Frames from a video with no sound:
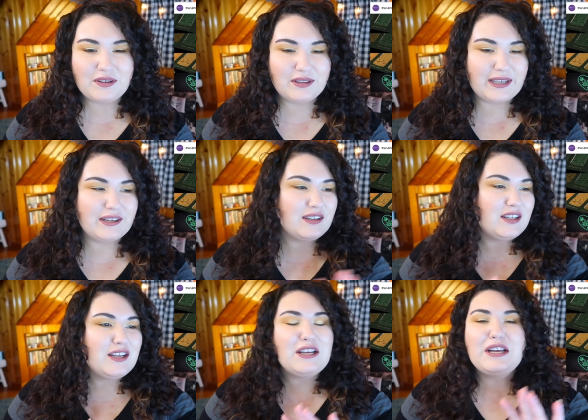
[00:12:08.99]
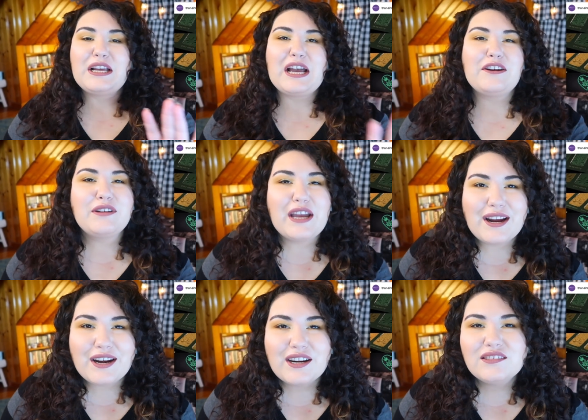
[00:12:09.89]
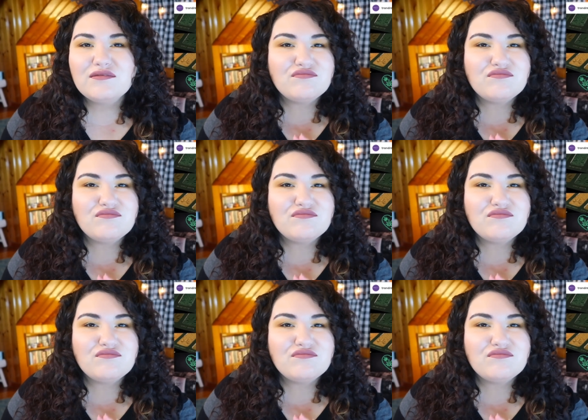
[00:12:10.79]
Like, I don't care